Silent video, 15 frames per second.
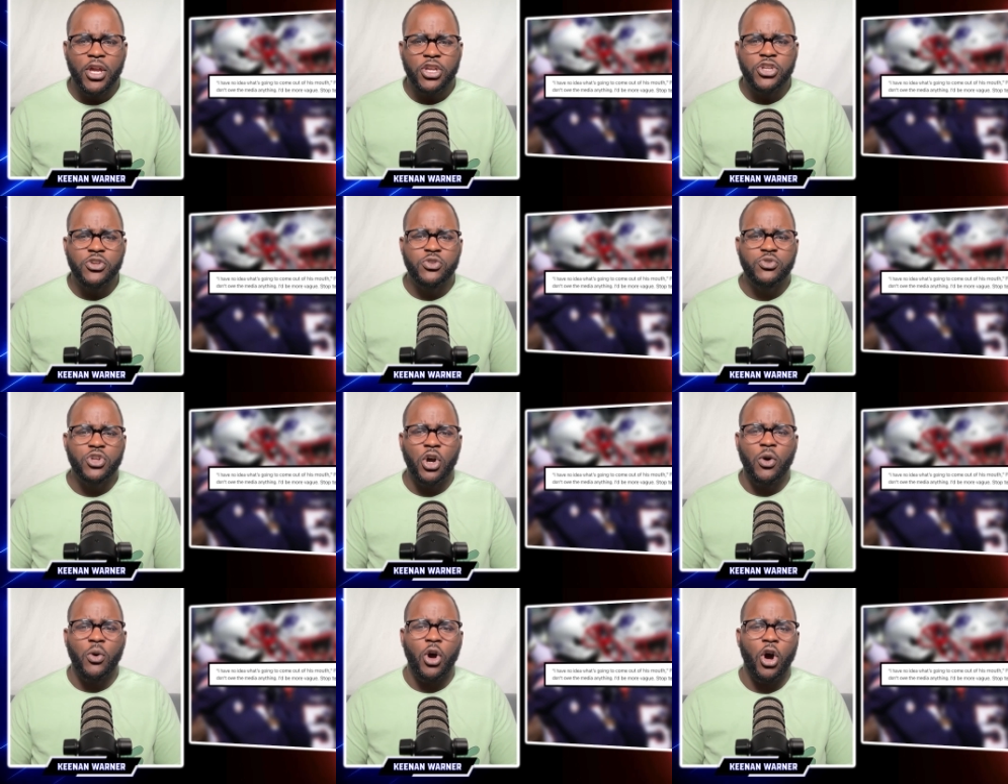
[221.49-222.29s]
You
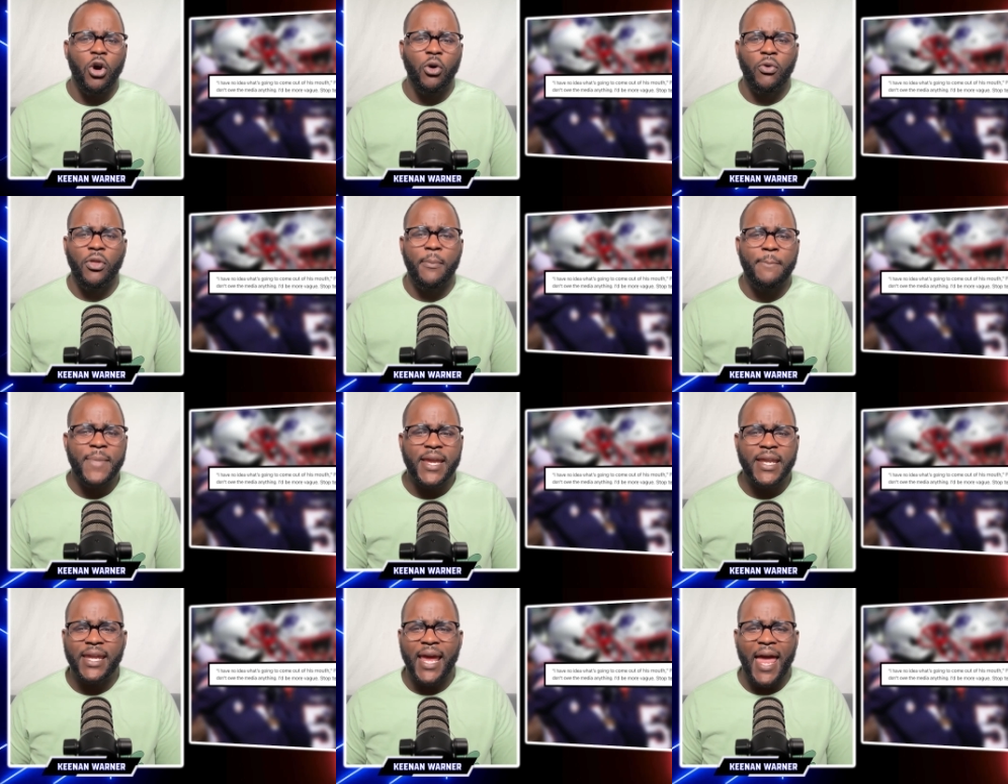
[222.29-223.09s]
don't owe the
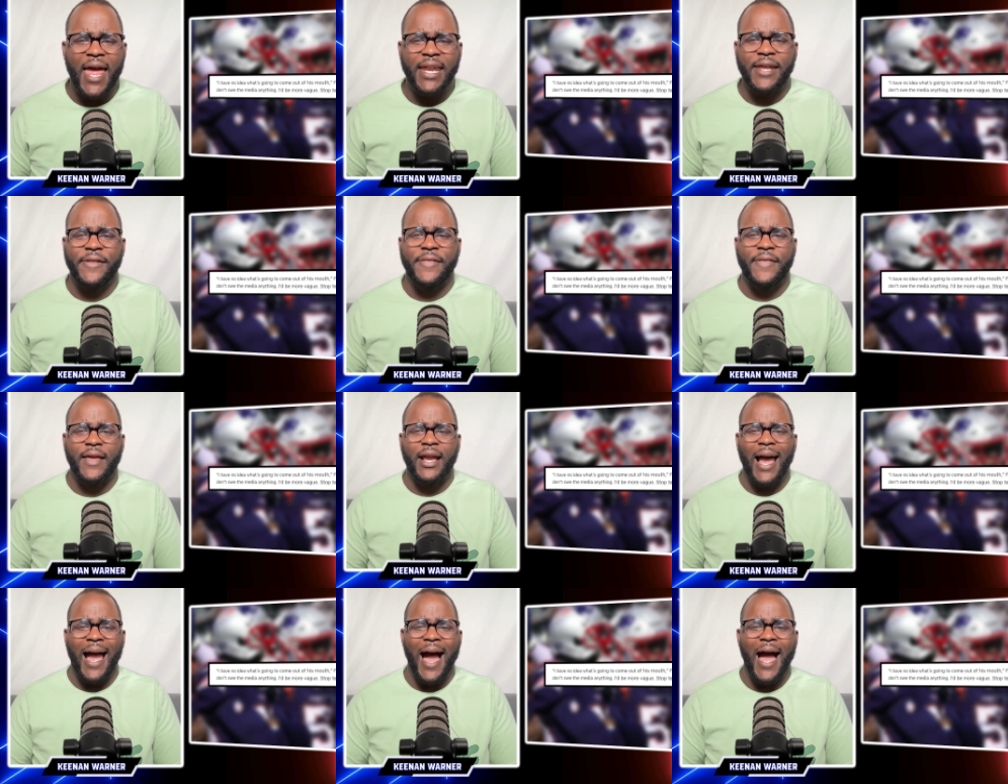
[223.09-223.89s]
media
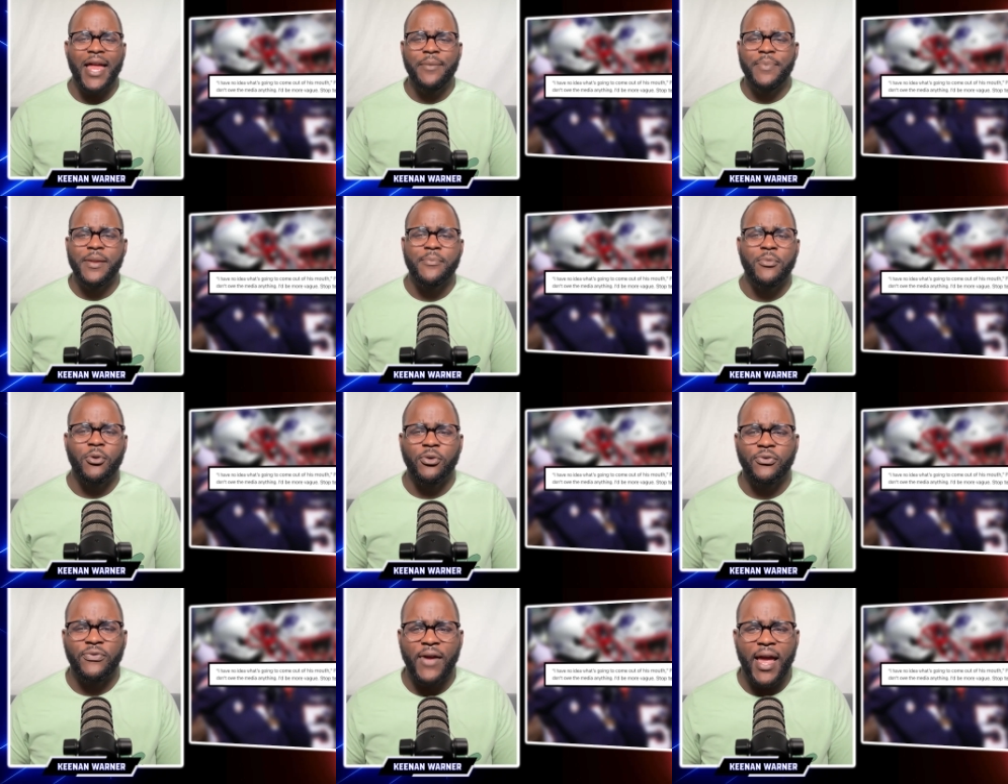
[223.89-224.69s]
anything. I'd be
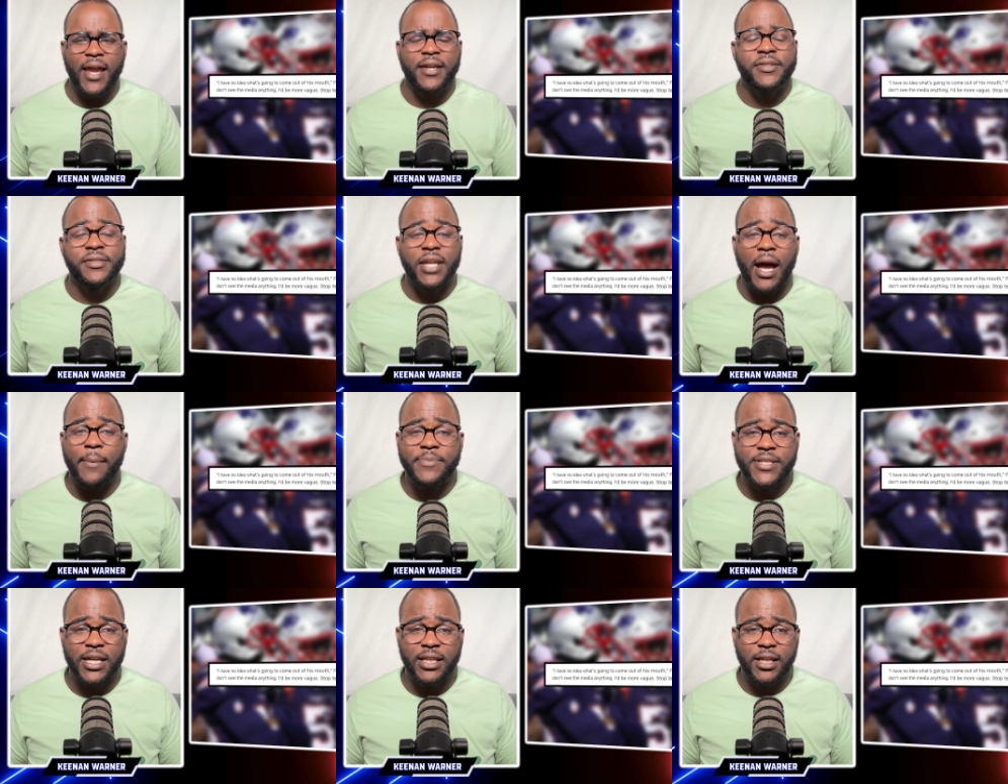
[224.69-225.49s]
more vague. Stop
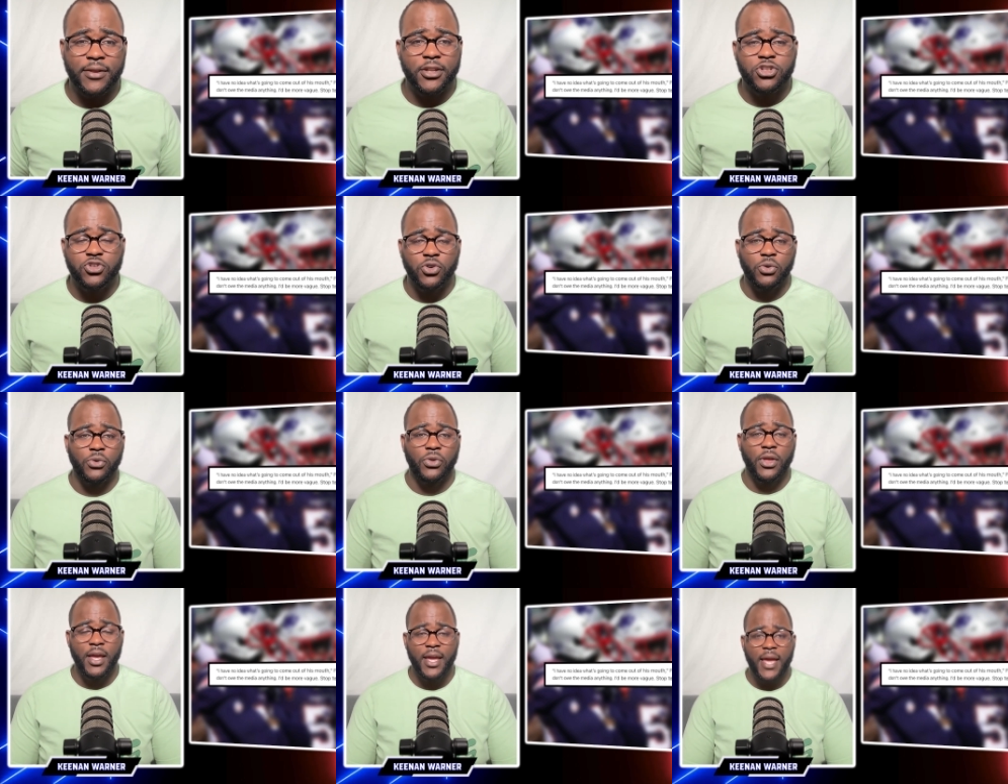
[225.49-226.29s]
telling the
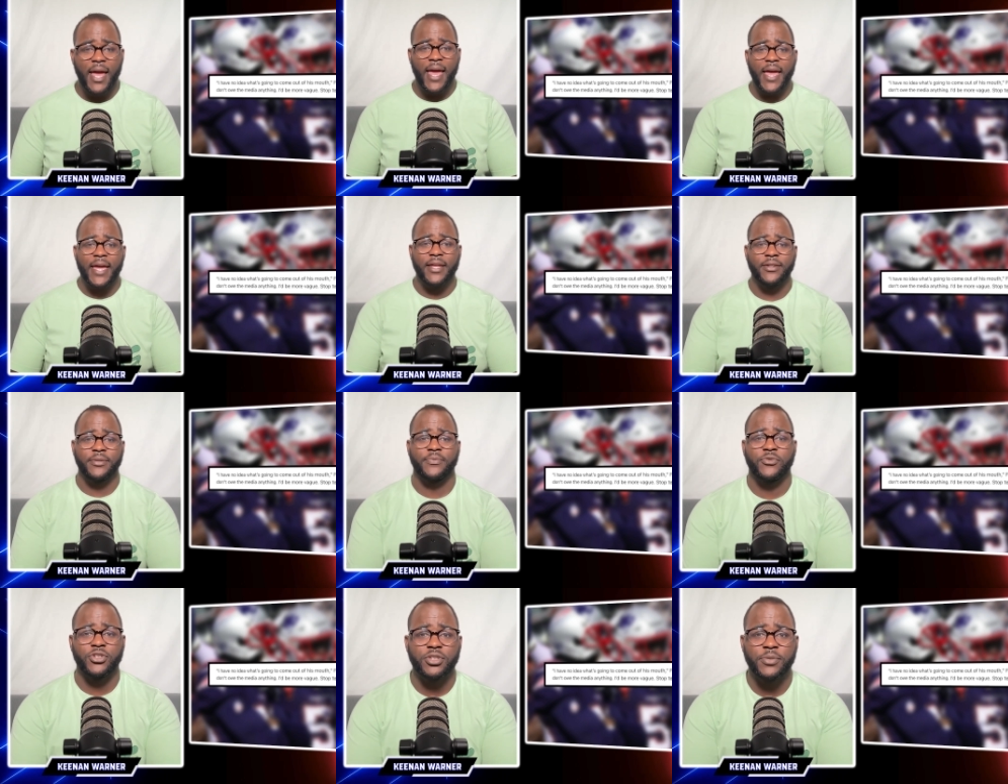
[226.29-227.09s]
truth."
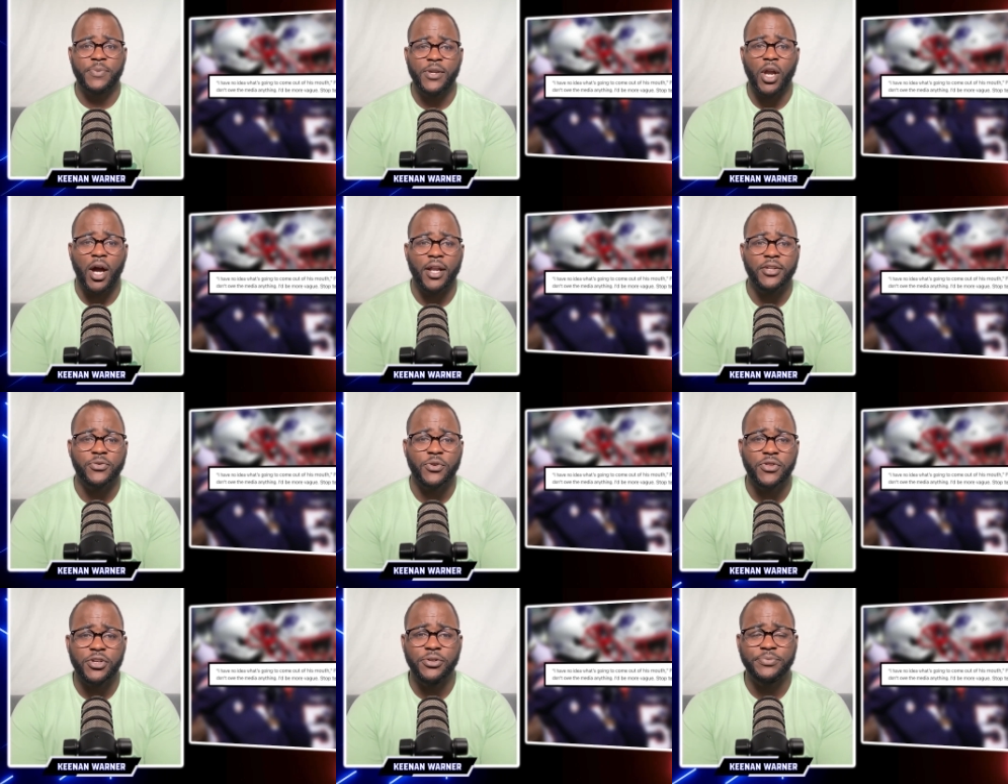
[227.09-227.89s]
And to be honest
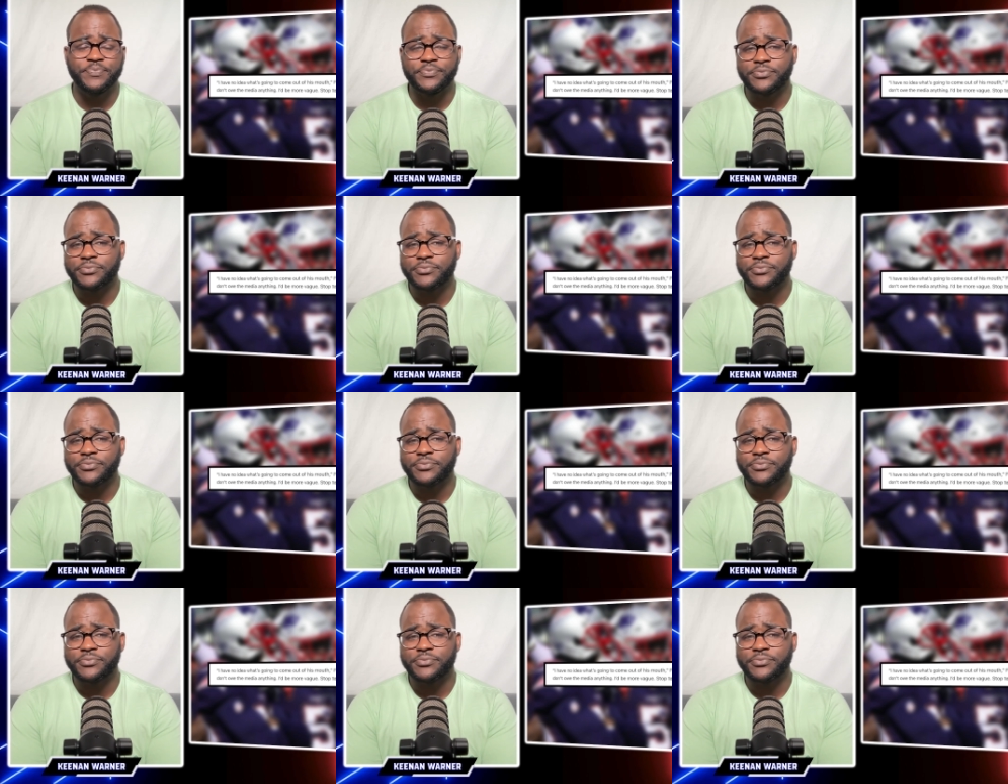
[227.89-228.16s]
with you,